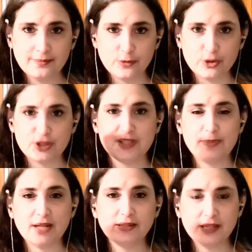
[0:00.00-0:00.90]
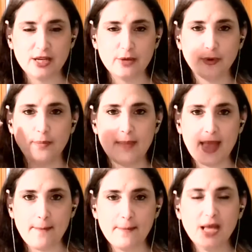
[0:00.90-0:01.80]
which is spelled in Hebrew,
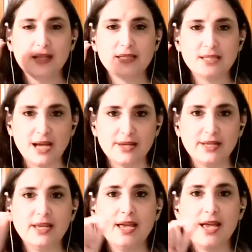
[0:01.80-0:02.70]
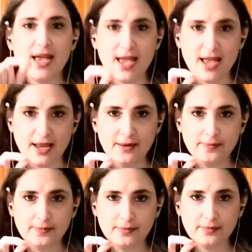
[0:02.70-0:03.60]
mem, sadi, hey,
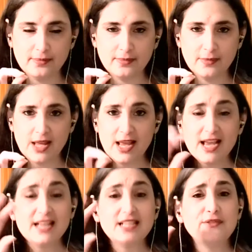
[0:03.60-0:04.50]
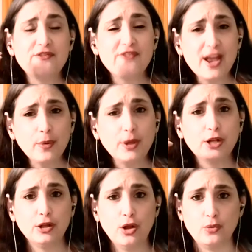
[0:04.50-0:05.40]
is very
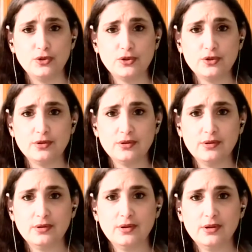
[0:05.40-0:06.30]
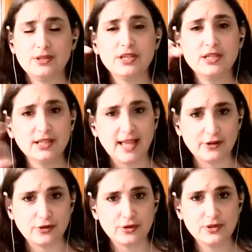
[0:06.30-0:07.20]
close to the
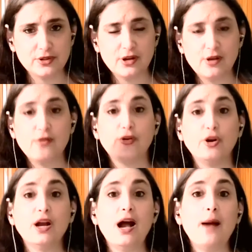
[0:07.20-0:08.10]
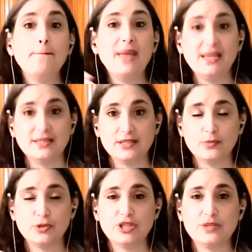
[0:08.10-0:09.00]
letters for
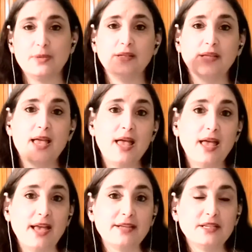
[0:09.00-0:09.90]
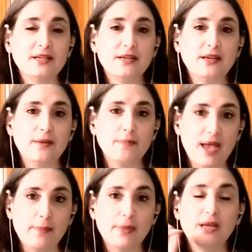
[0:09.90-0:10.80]
chametz, which is spelled chet,
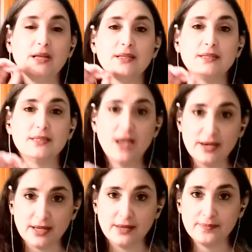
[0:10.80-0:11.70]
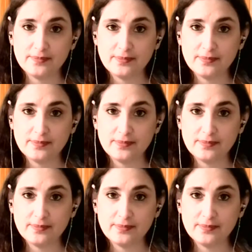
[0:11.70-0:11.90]
mem, sadi.